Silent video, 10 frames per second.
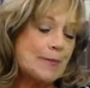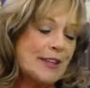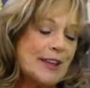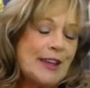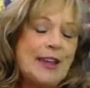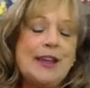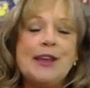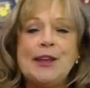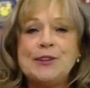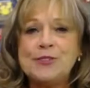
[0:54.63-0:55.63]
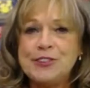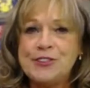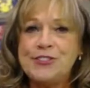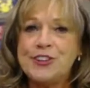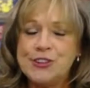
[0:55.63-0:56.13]
He
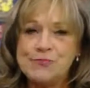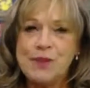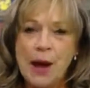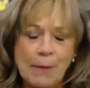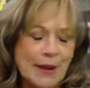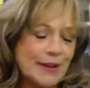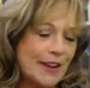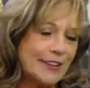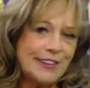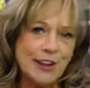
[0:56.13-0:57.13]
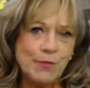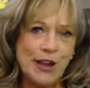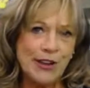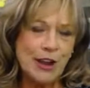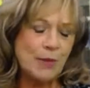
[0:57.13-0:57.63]
introduced a new puppet. I'll tell you
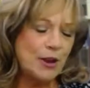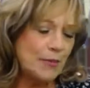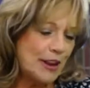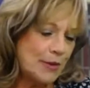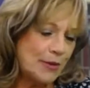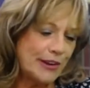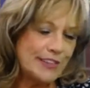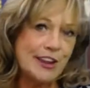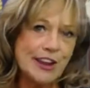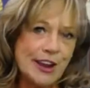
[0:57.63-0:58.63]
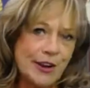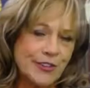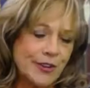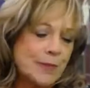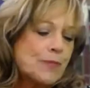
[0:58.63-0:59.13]
about him in a minute. Boy, is he a
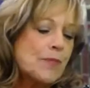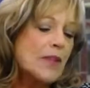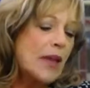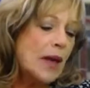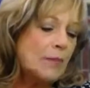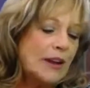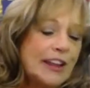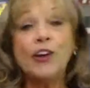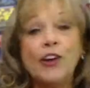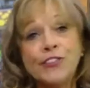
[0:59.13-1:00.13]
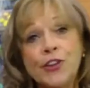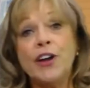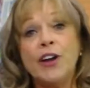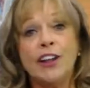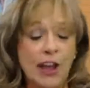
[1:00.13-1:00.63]
character. But he
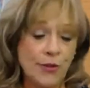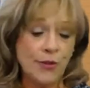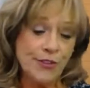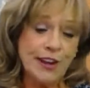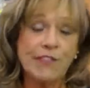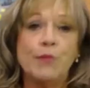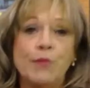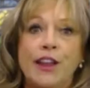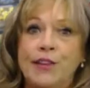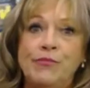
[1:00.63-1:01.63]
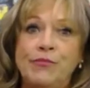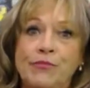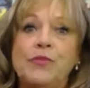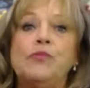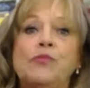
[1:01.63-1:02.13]
also announced, and everybody
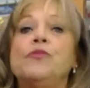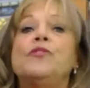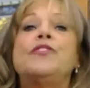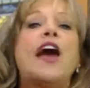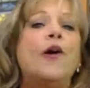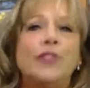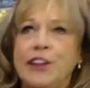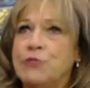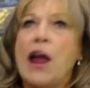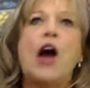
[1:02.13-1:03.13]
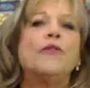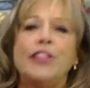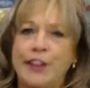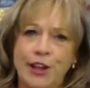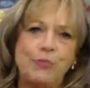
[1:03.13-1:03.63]
soundly, roundly